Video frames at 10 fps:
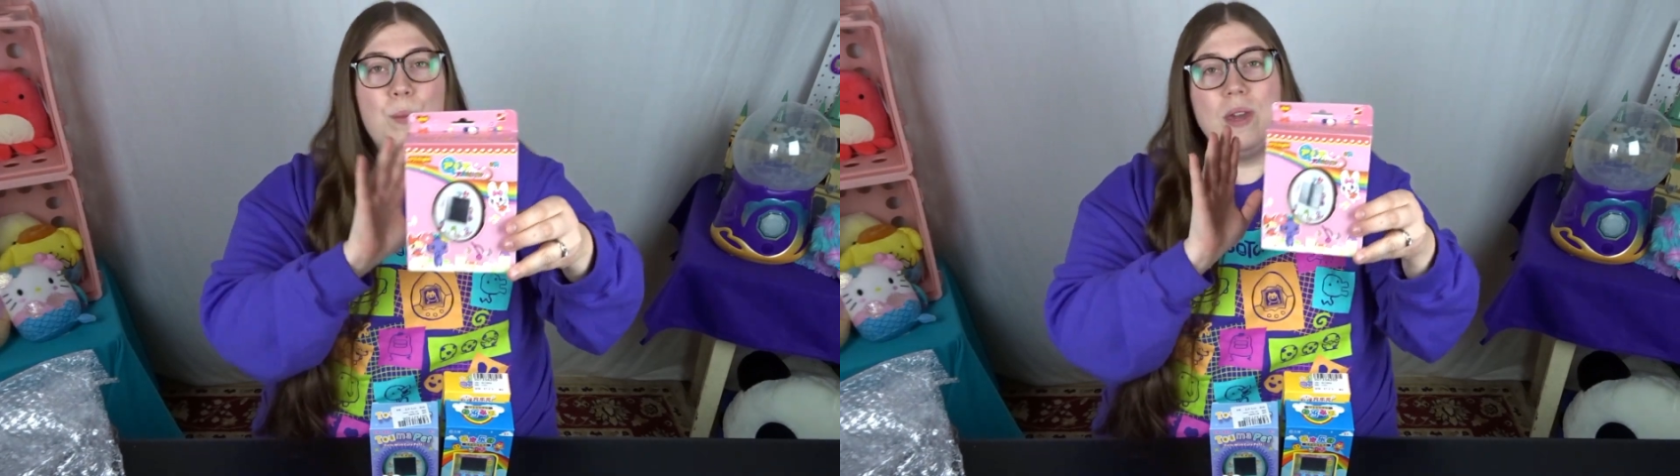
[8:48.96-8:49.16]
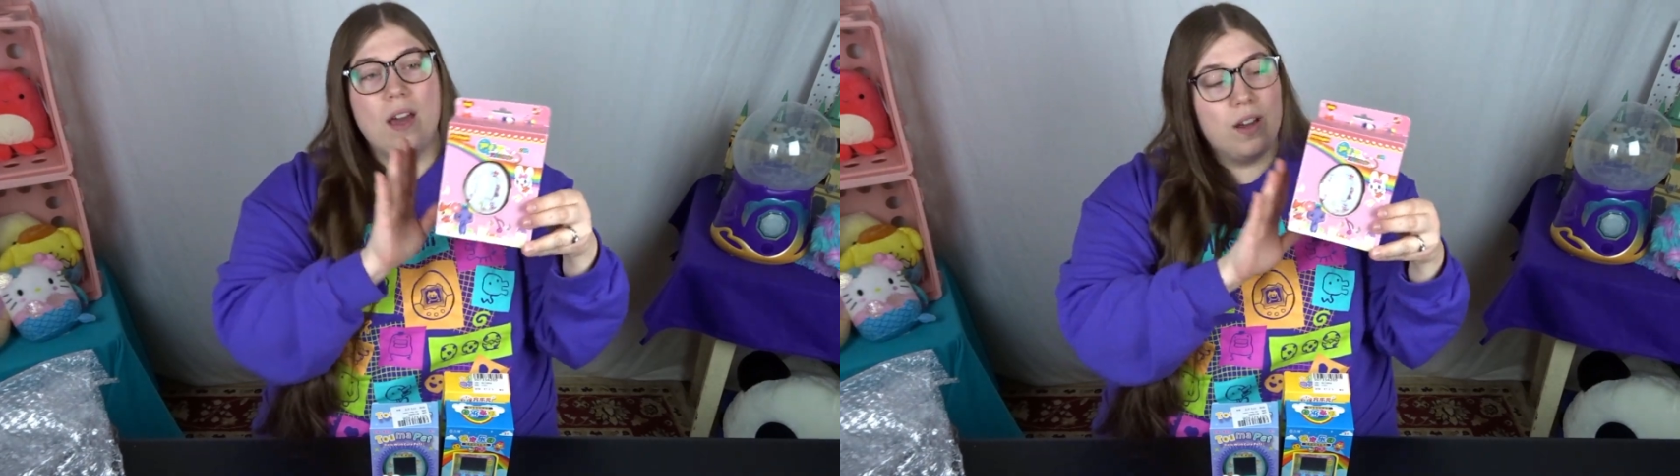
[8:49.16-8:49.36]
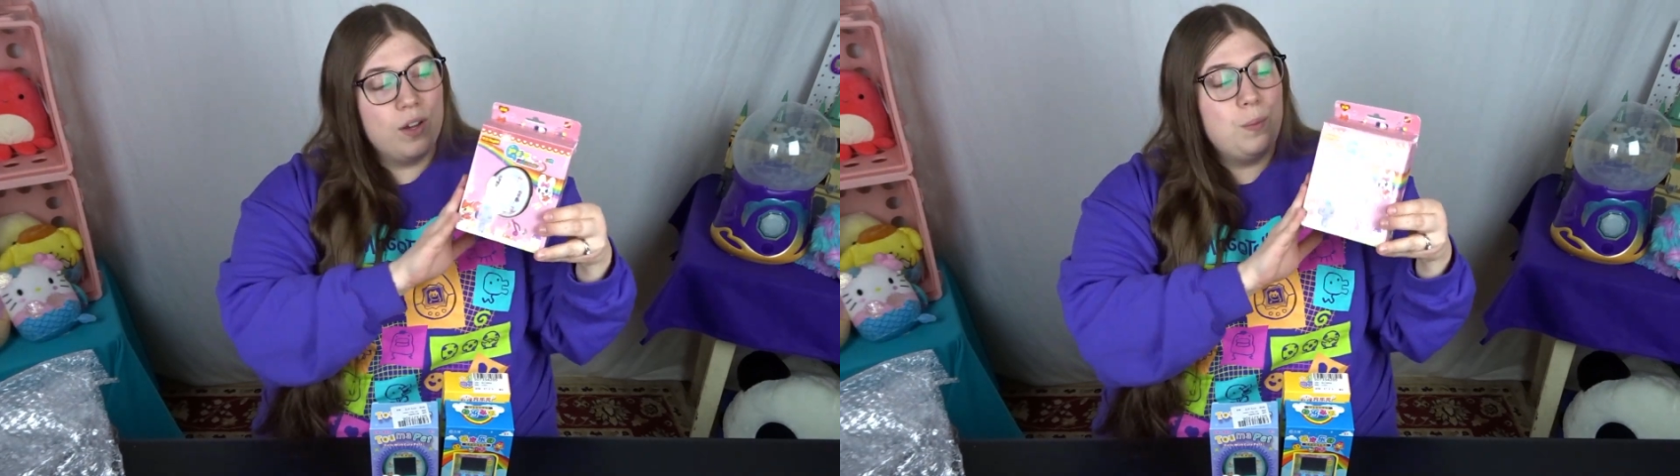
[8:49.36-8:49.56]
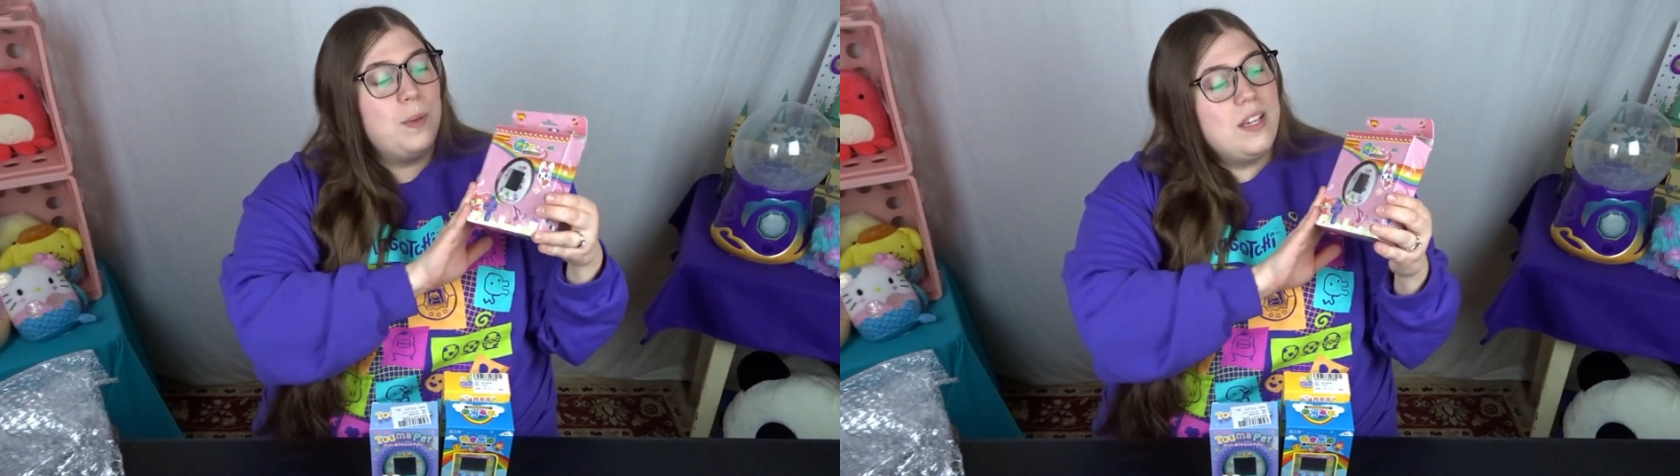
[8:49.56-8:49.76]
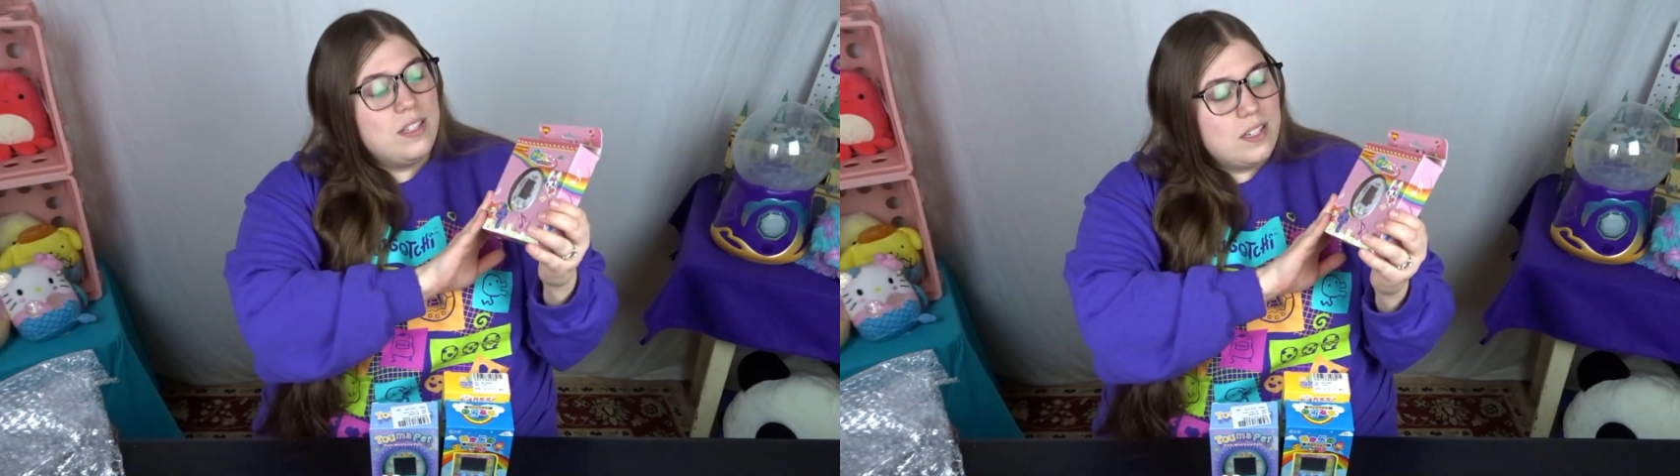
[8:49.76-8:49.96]
be a good
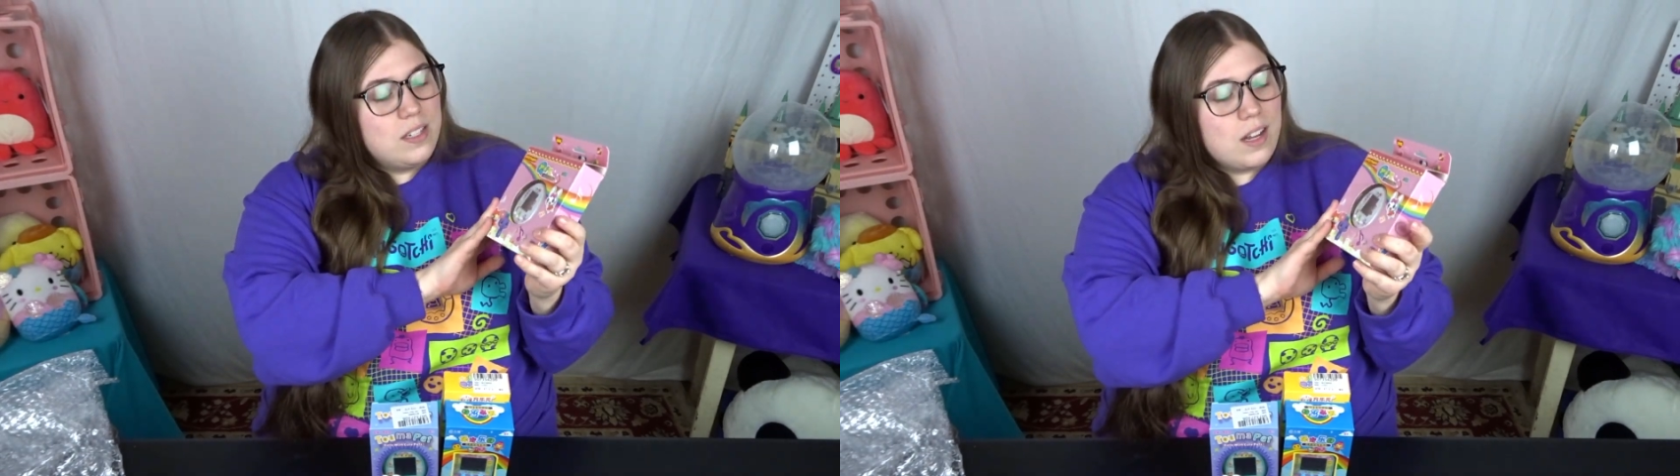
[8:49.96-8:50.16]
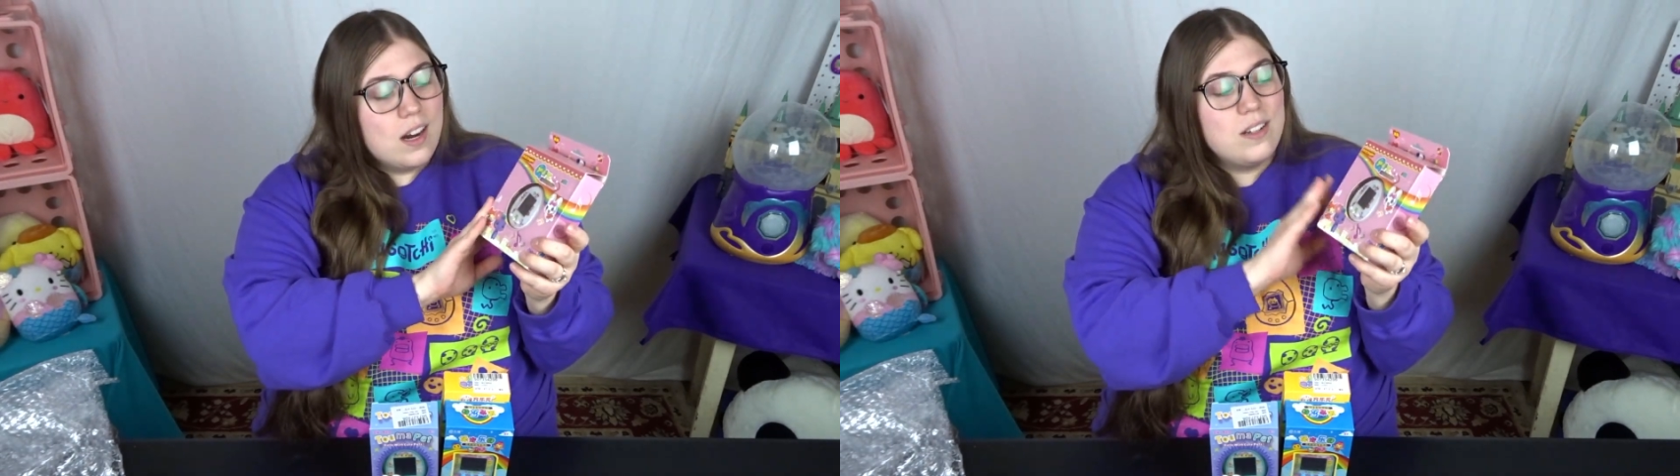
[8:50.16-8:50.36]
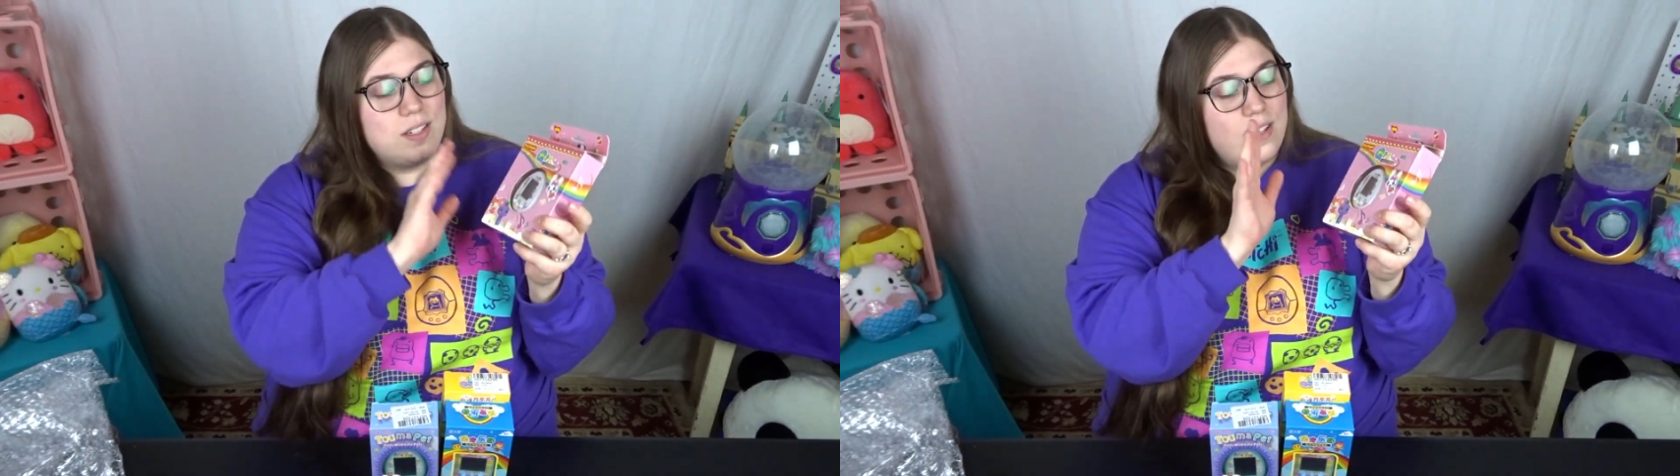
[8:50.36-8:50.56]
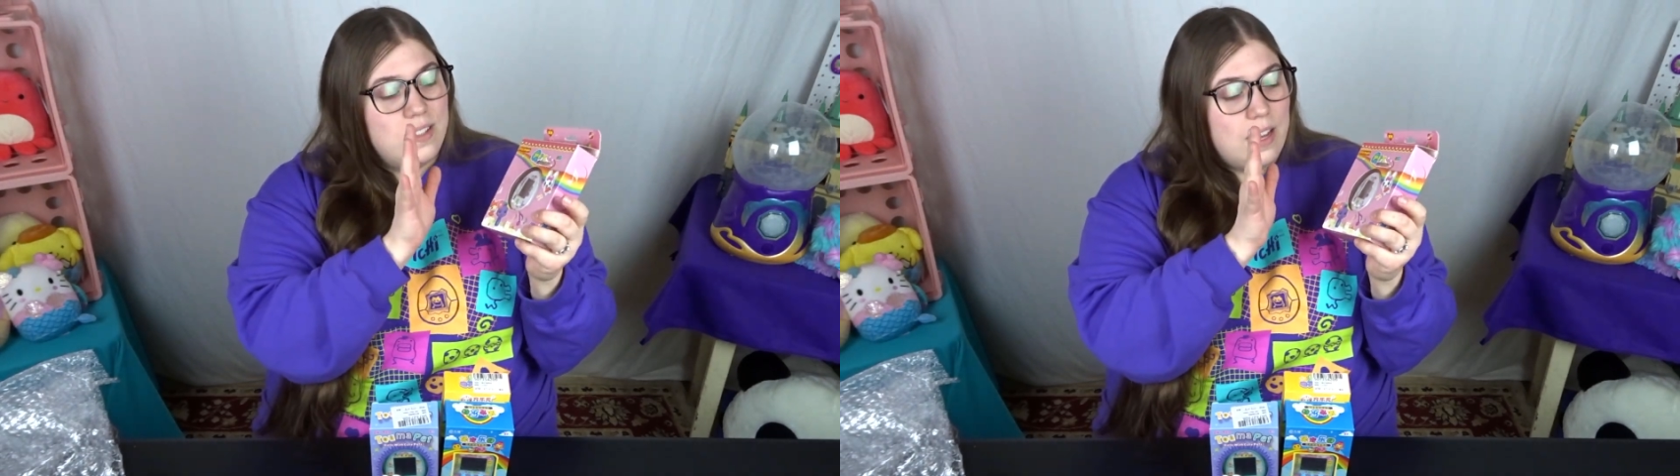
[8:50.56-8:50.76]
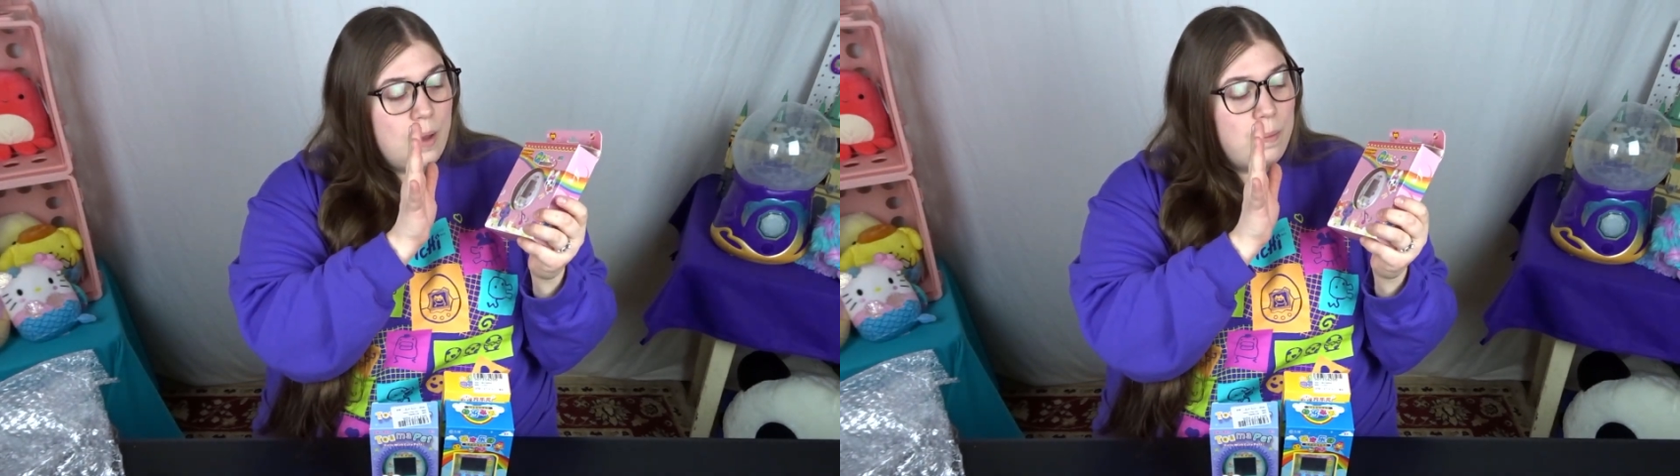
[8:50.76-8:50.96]
place to start
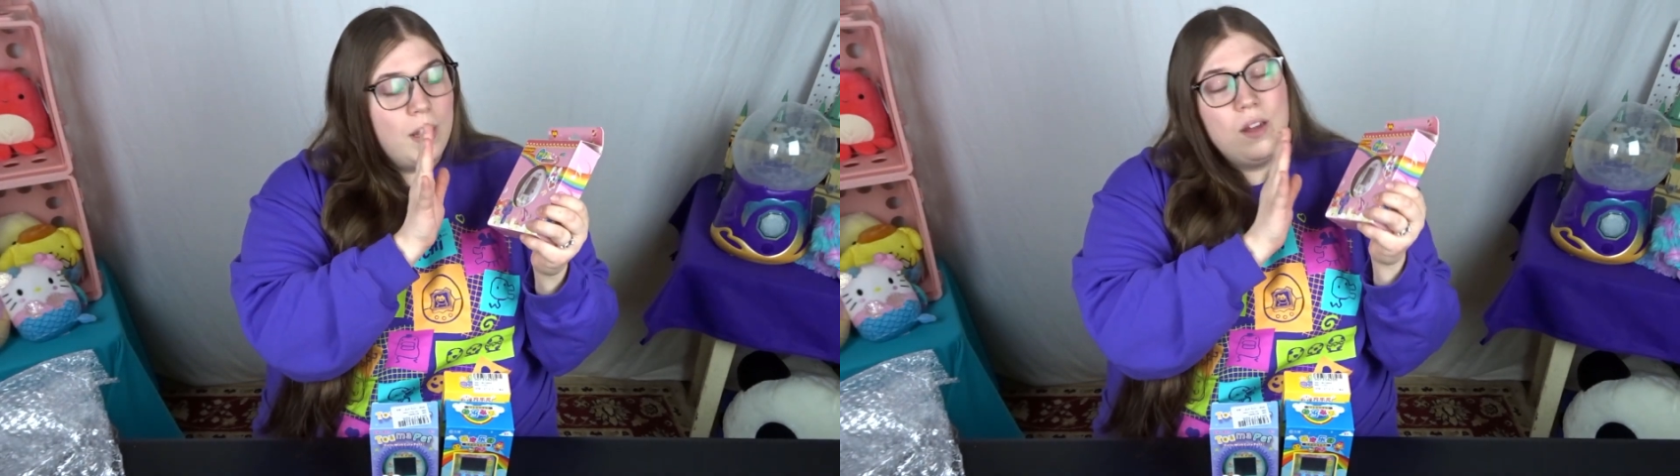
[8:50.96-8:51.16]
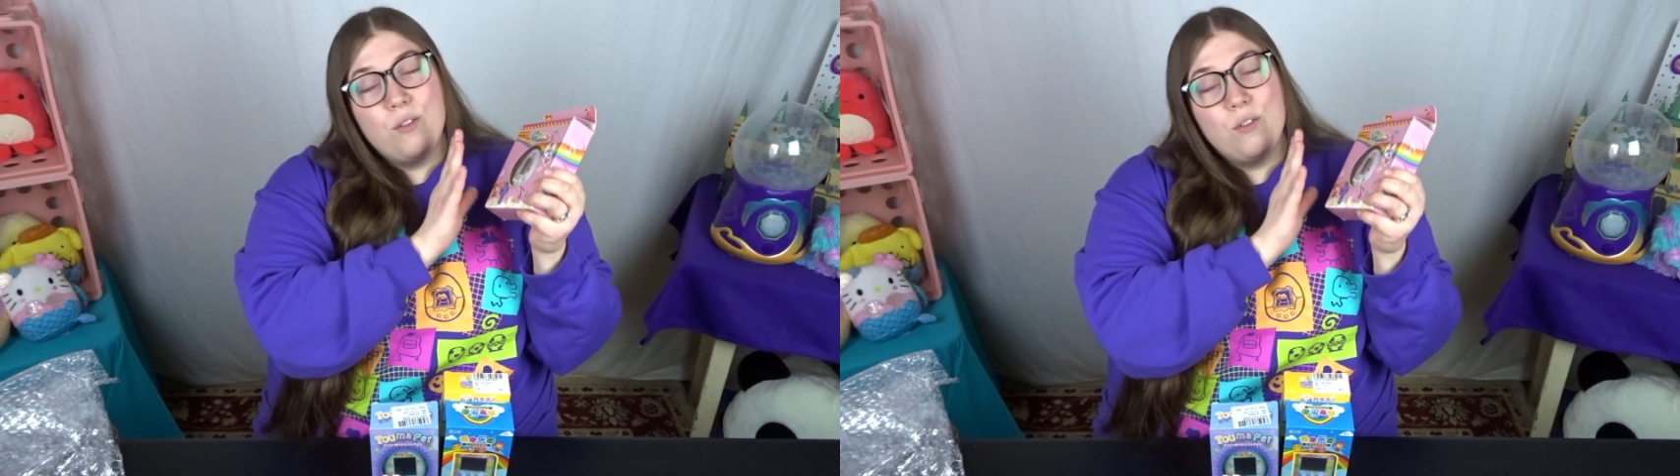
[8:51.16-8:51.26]
since I'm